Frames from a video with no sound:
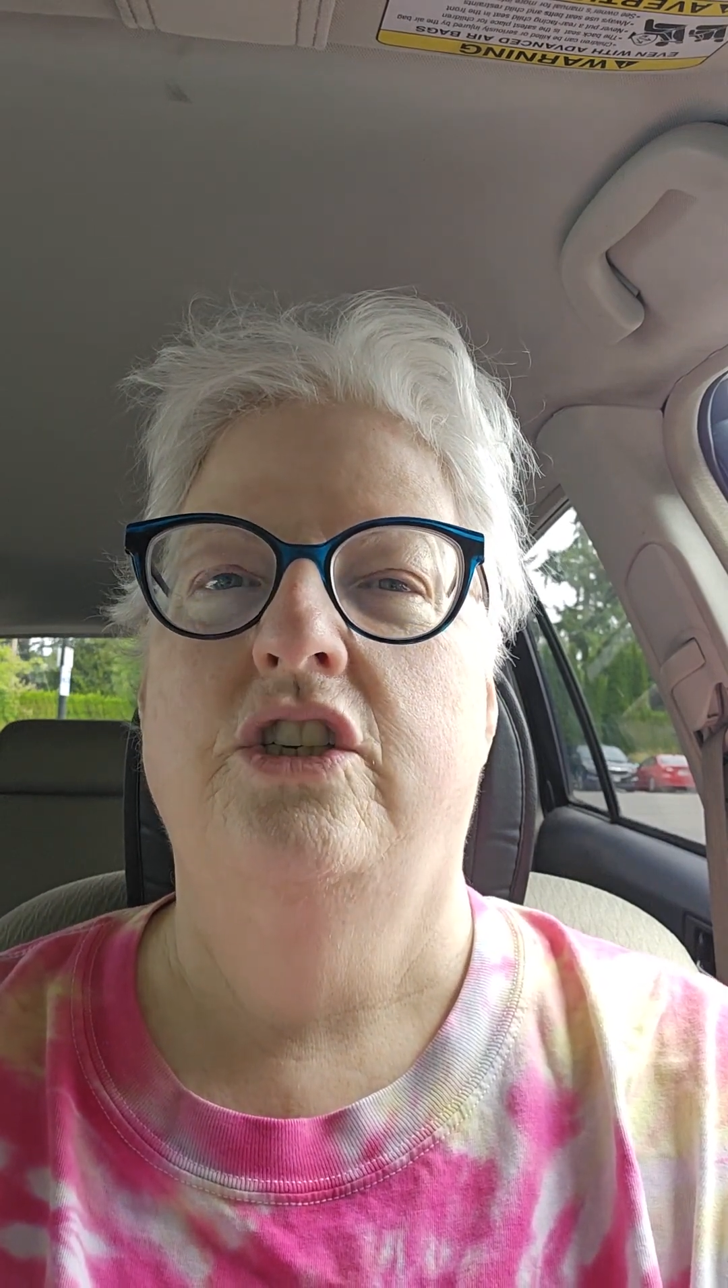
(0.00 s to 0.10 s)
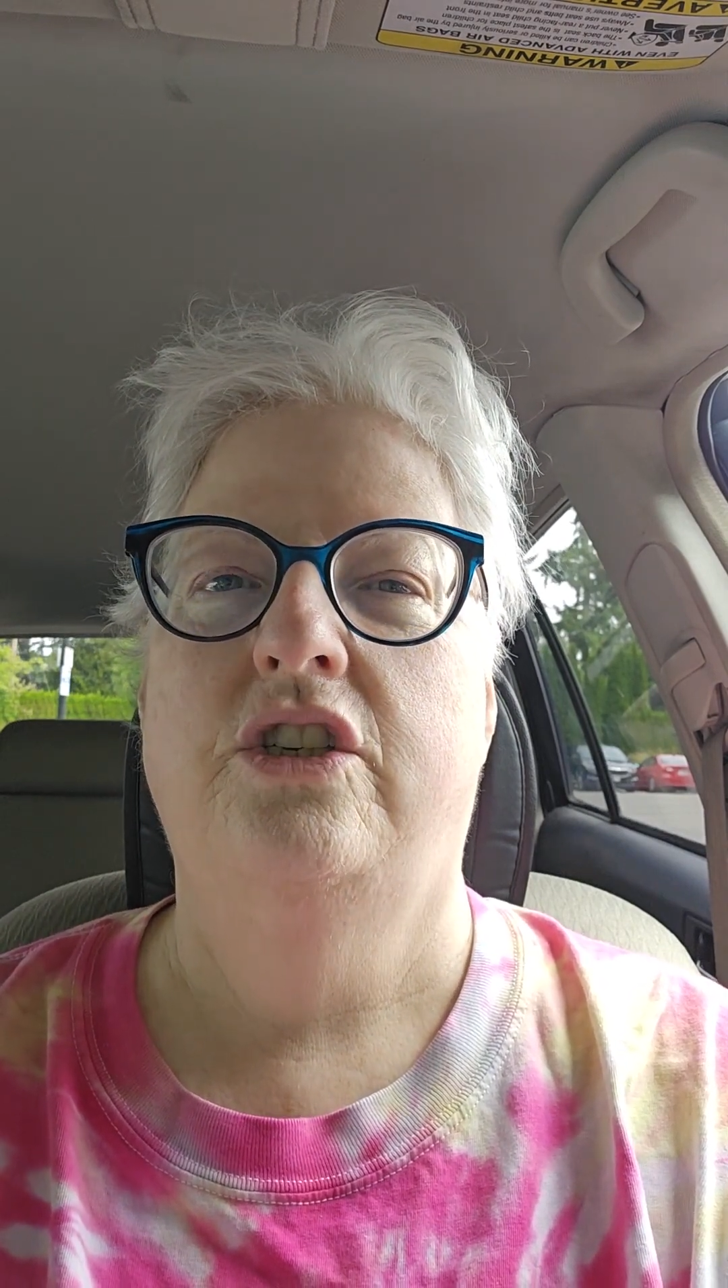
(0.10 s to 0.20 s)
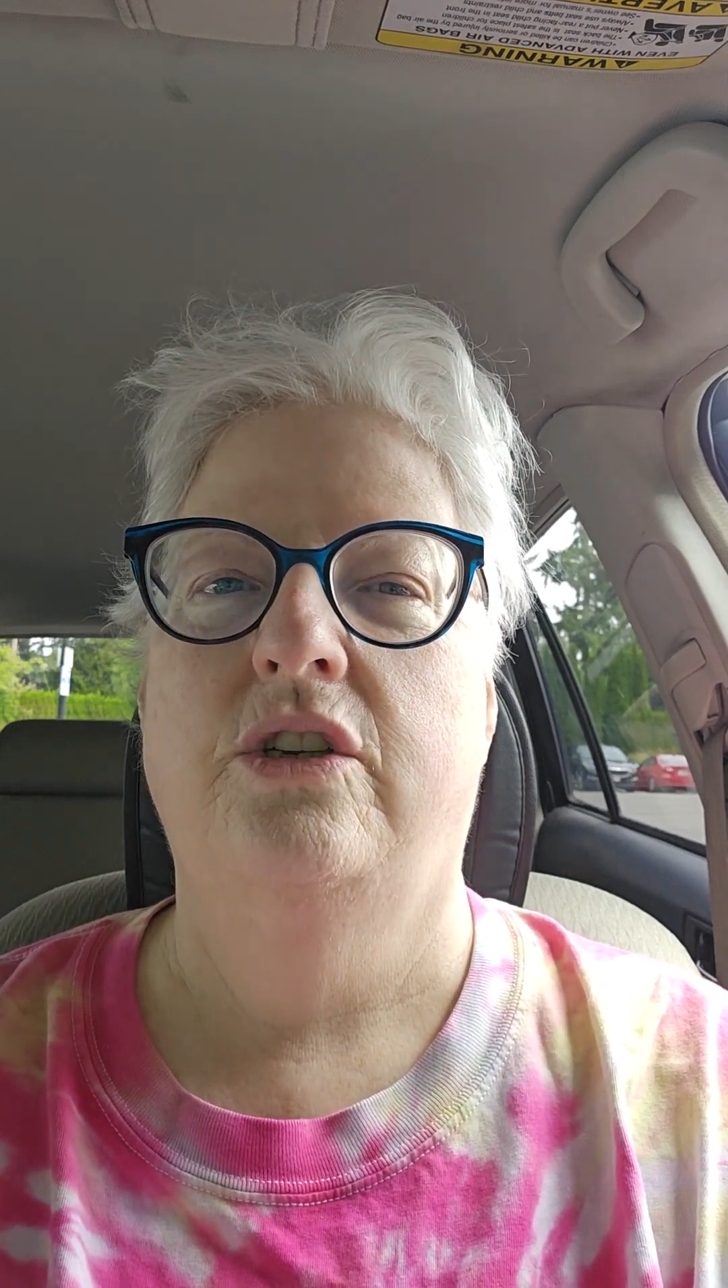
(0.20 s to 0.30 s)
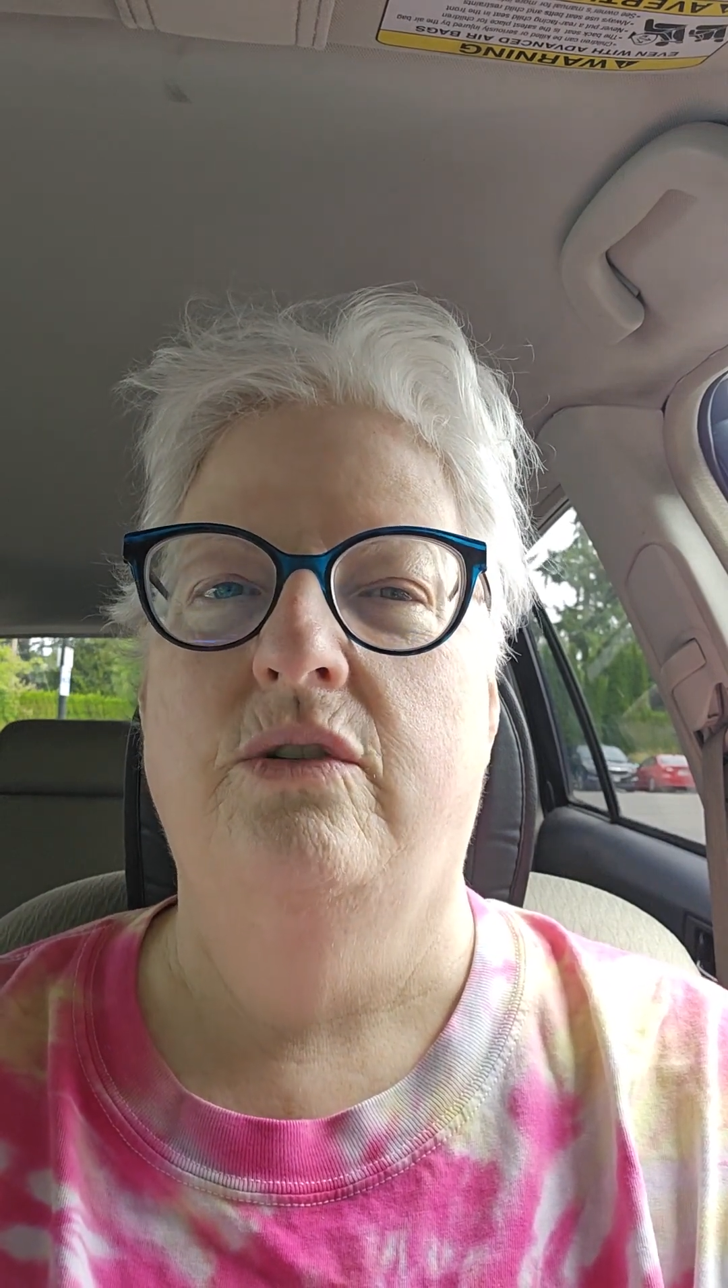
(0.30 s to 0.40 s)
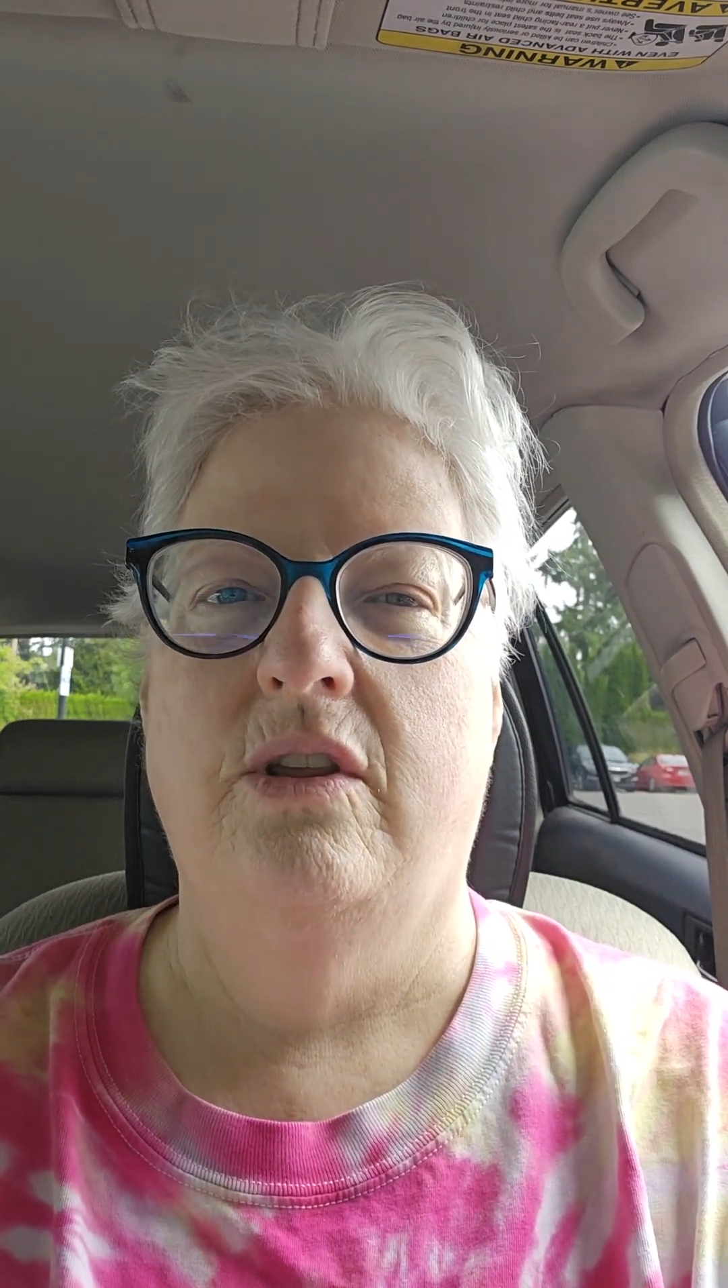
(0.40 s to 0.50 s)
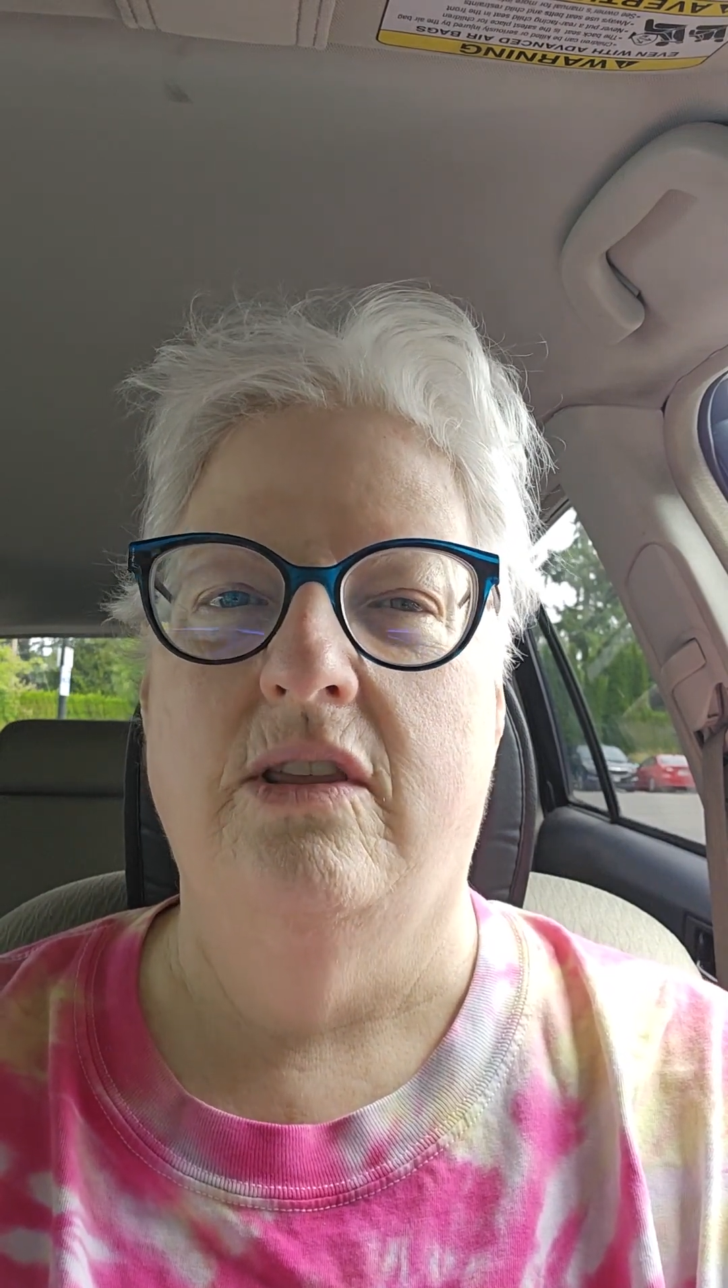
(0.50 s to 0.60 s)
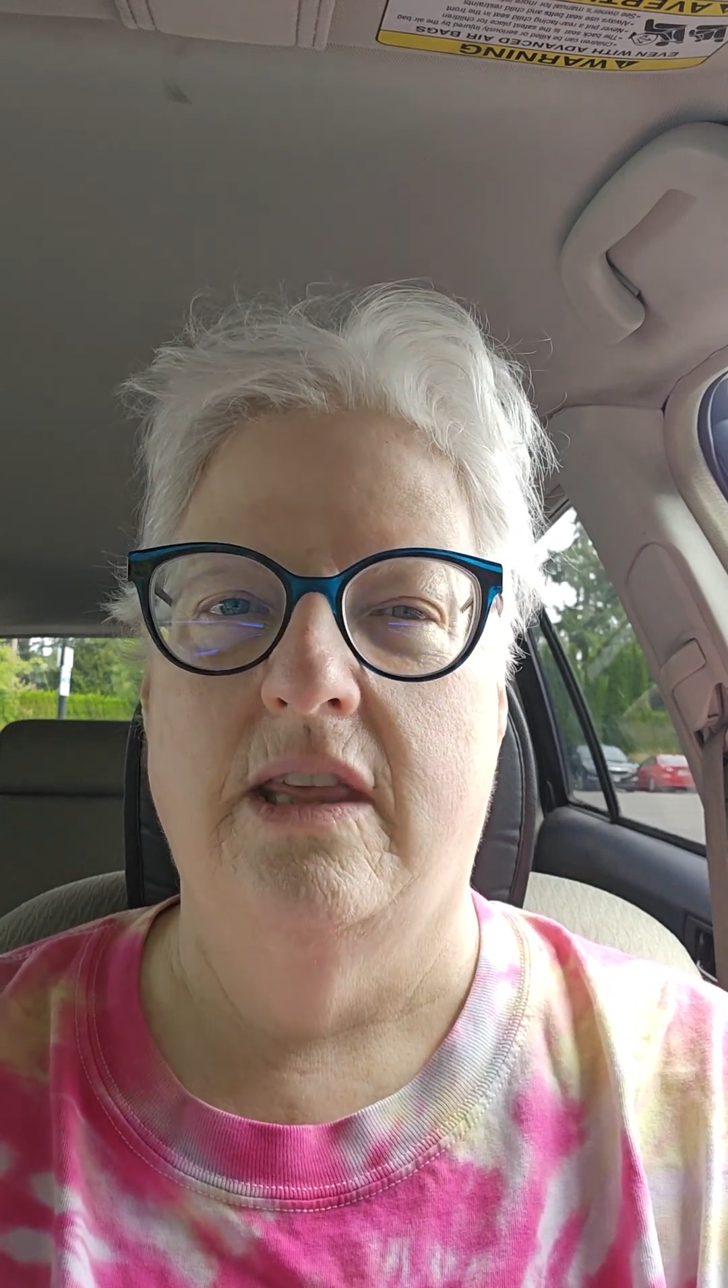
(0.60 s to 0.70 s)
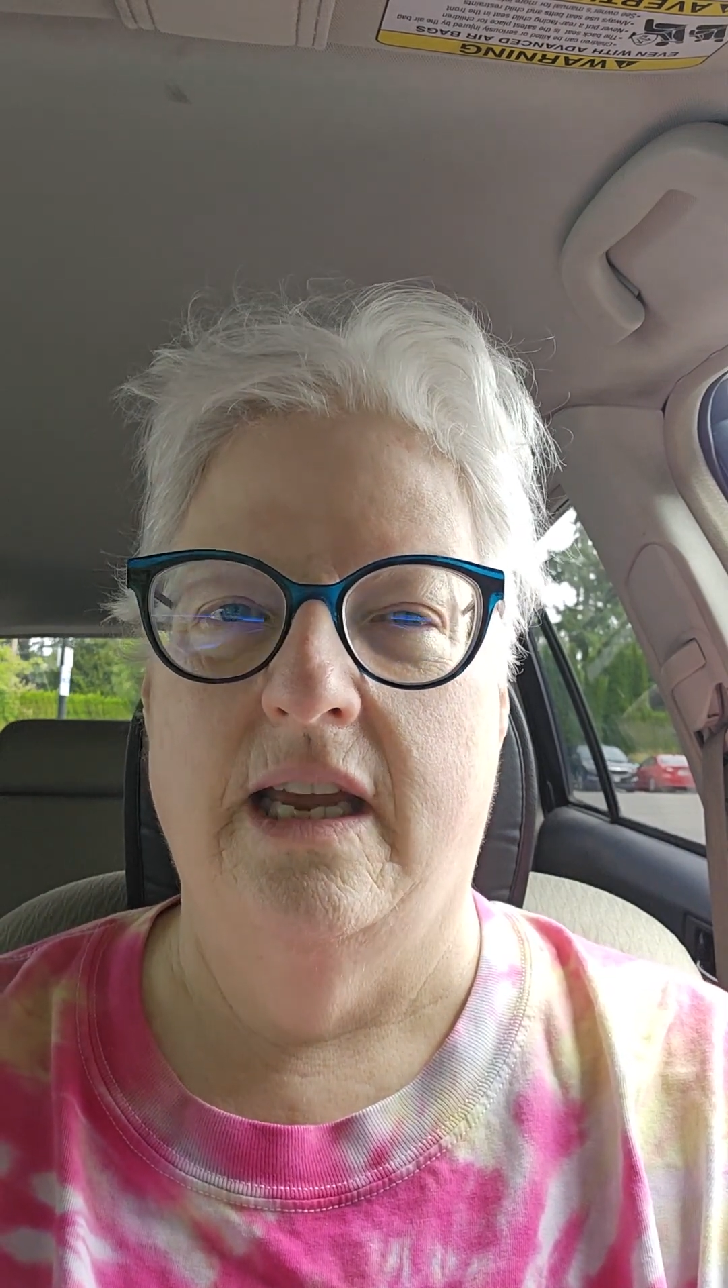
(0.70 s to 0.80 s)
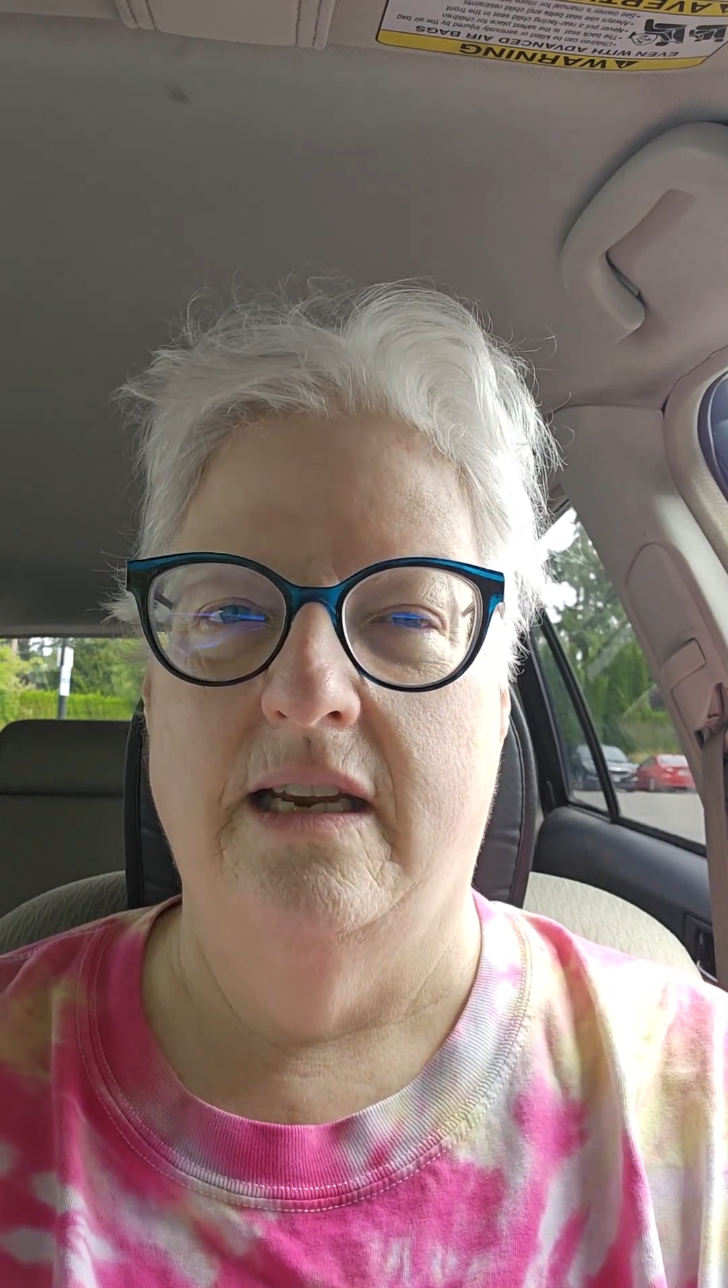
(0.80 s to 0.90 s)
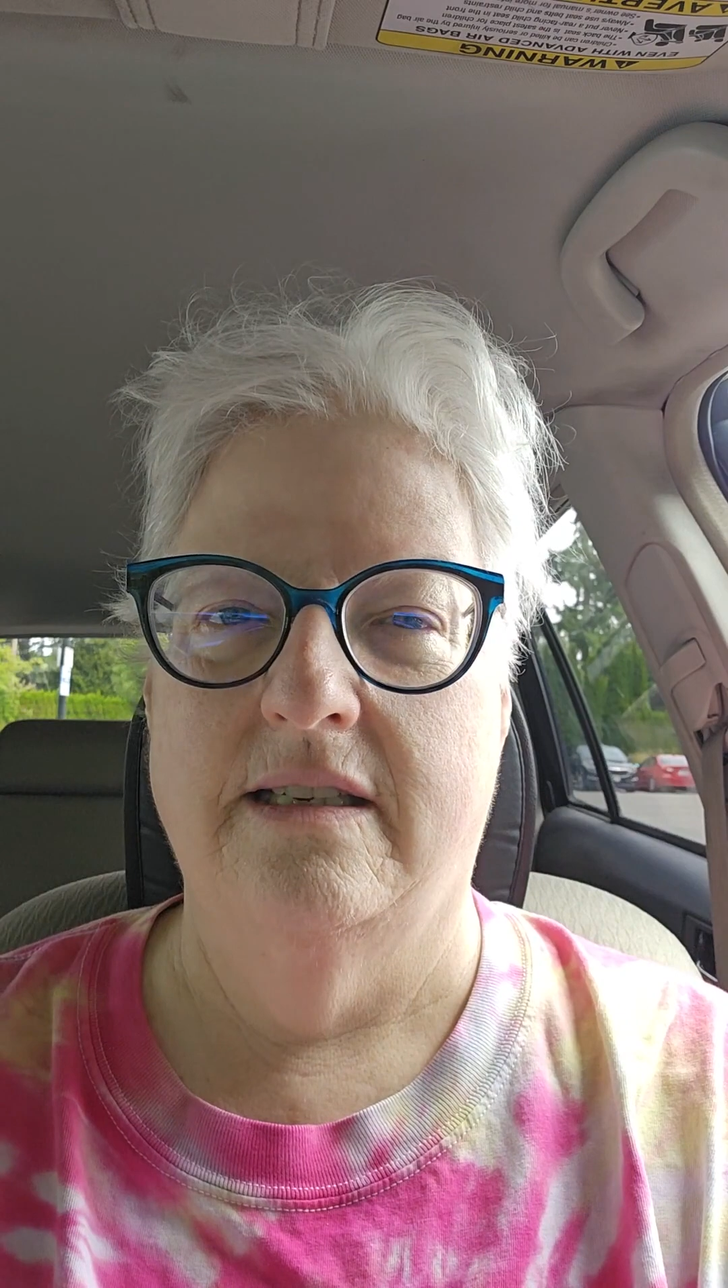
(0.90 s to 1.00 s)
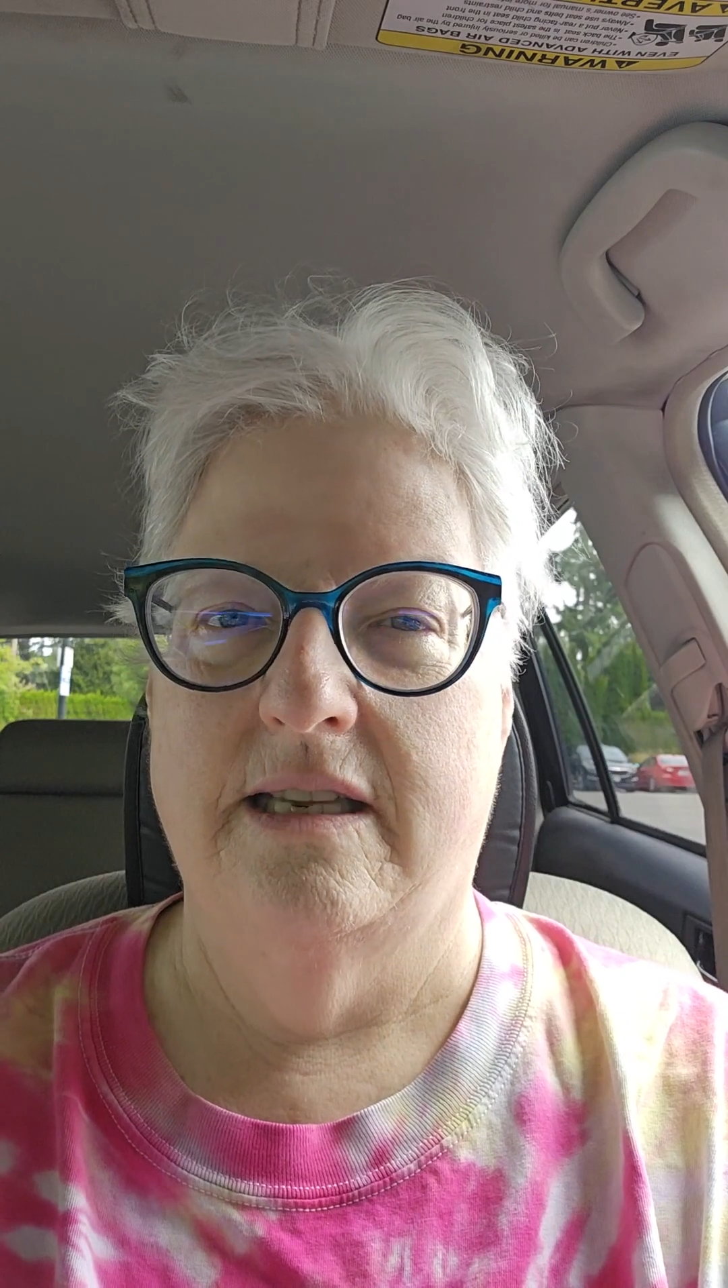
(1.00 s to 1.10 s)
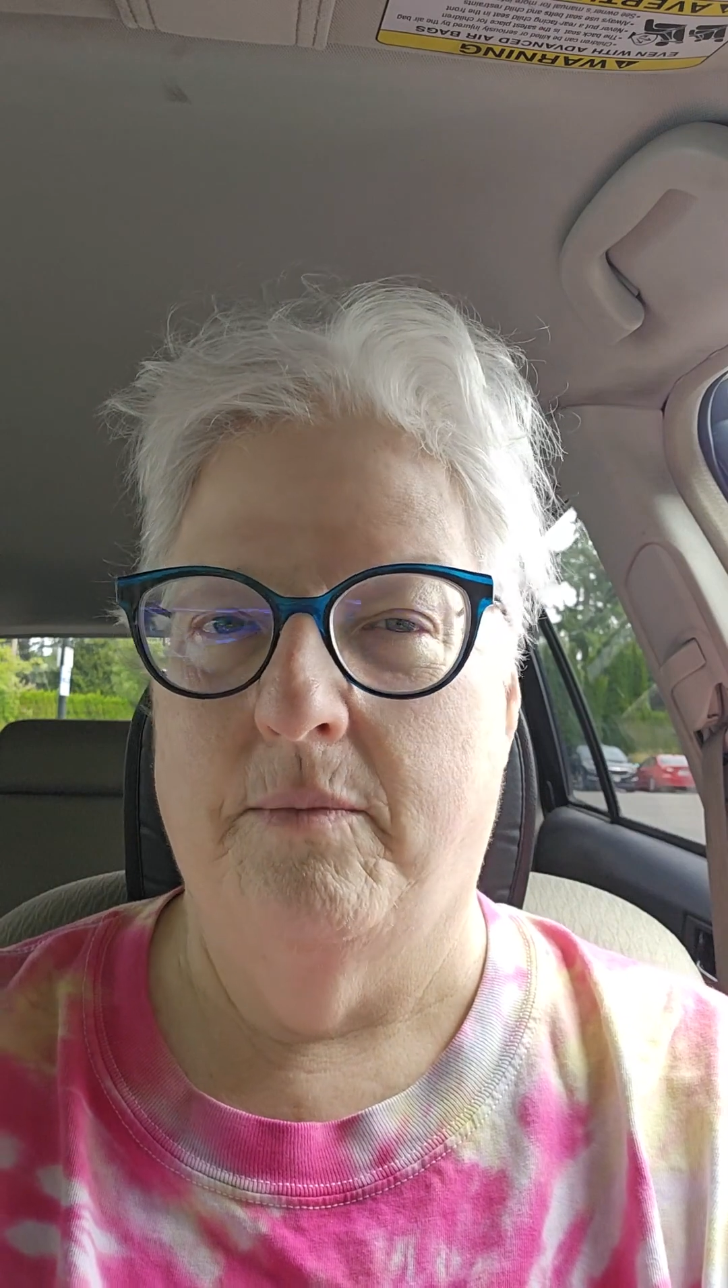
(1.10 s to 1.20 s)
do the things